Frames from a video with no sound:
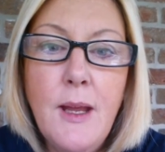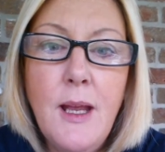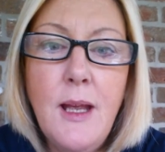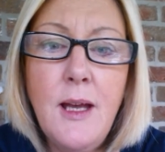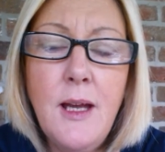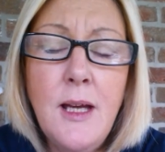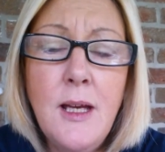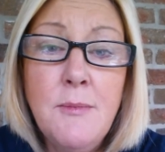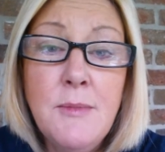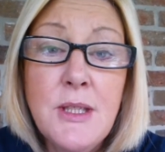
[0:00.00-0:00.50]

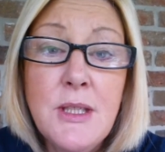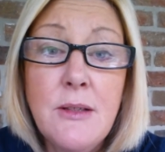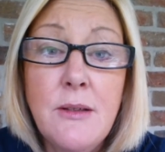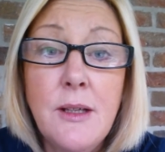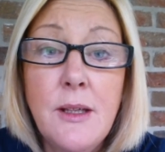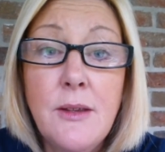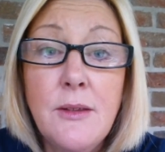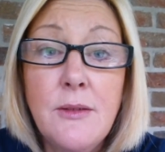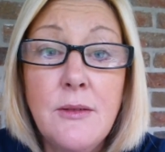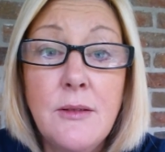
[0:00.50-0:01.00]
So
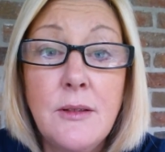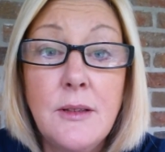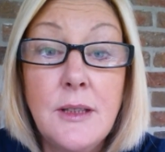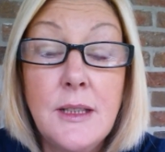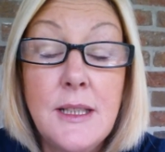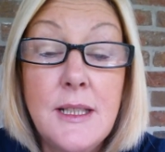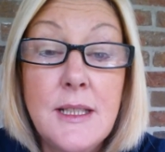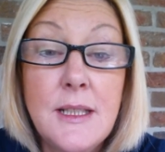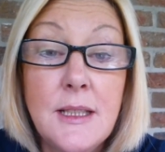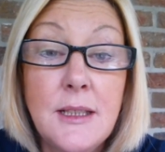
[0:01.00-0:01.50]
I thought
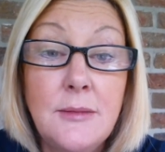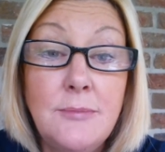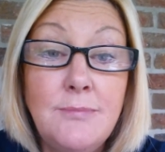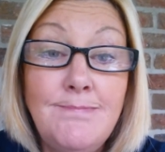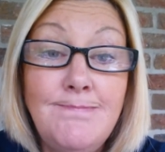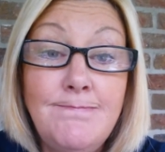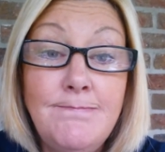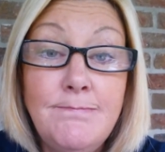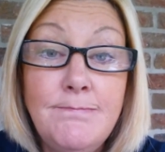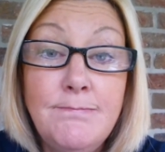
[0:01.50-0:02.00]
I'd
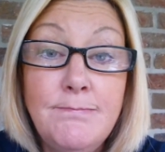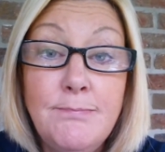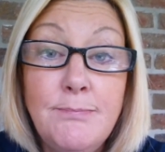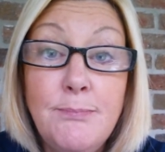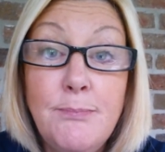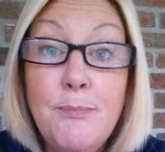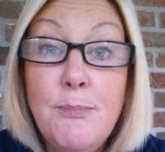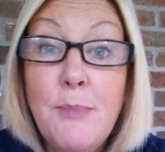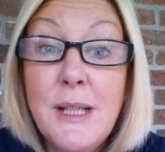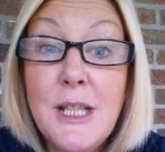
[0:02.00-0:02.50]

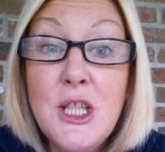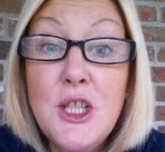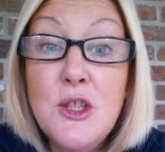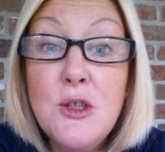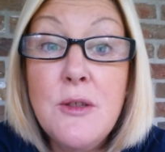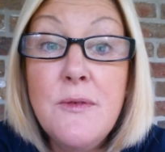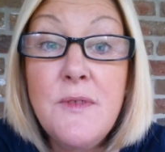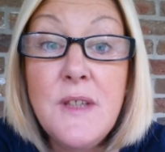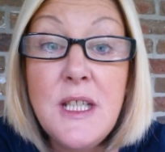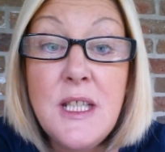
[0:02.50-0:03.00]
better
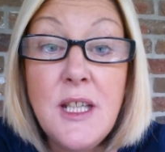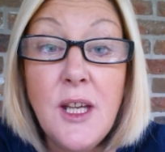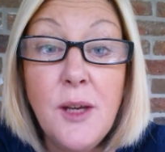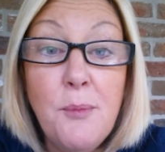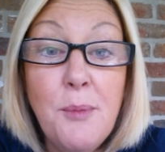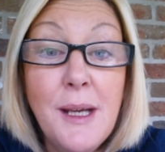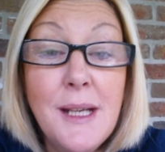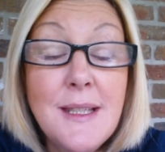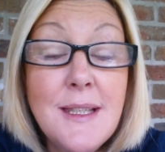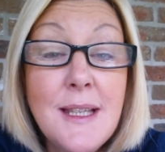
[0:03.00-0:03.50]
do a video
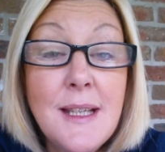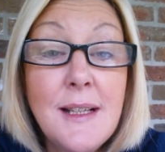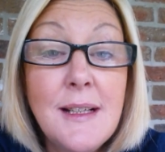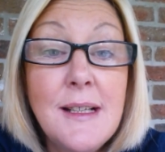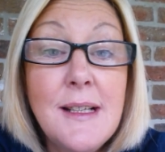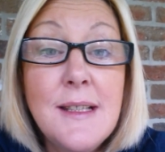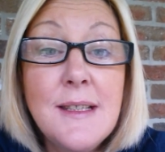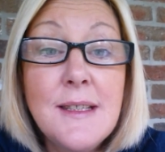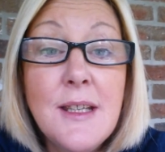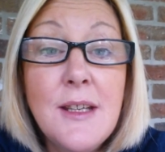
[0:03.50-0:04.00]

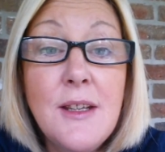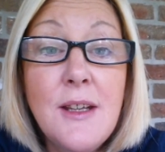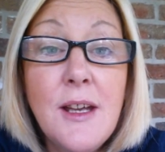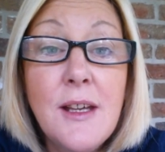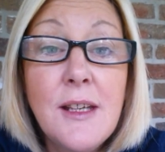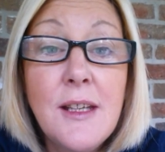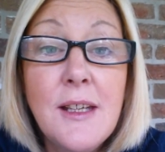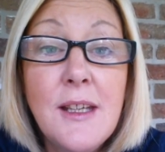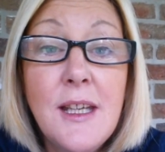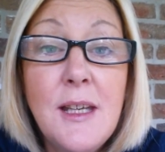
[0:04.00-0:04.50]
basically so that I
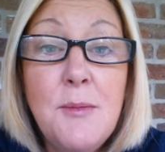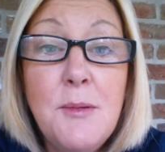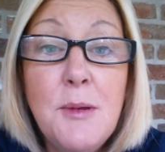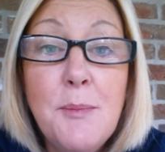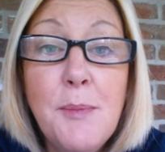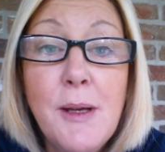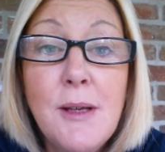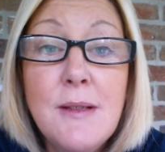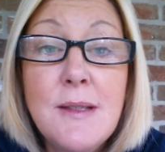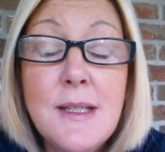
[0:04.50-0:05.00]
can keep you
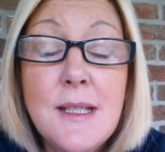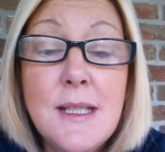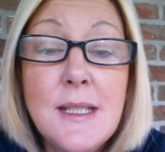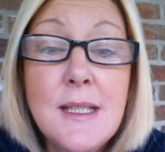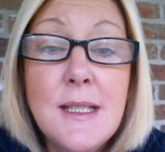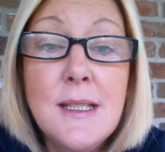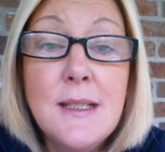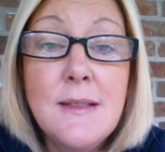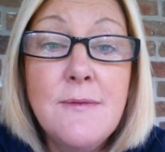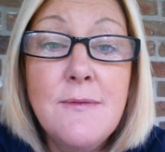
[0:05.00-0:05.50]
posted
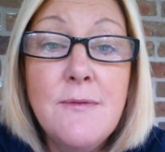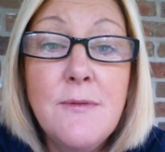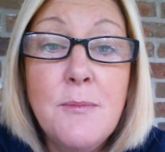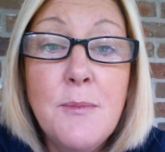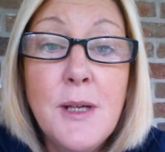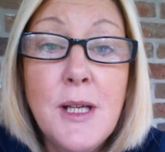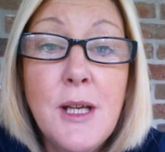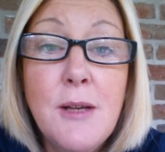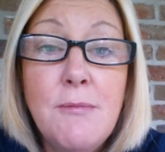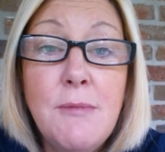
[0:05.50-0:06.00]
and for
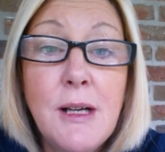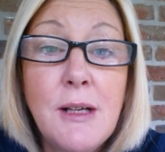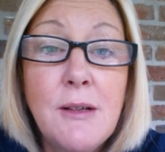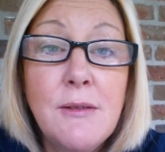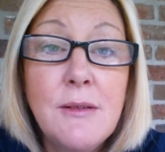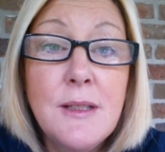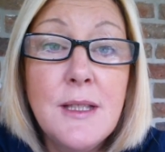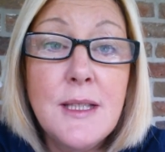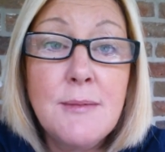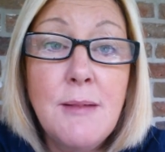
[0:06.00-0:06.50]
my own
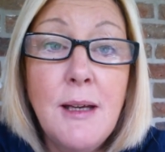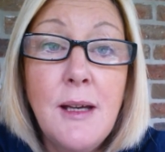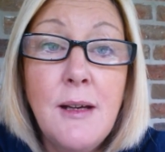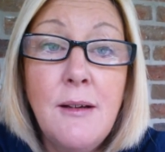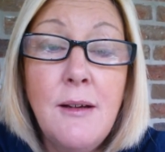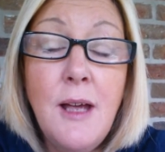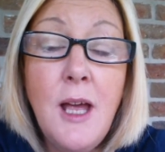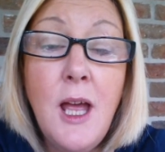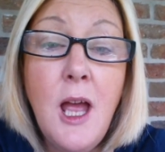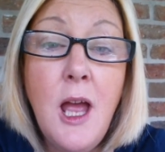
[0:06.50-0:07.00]
records as well.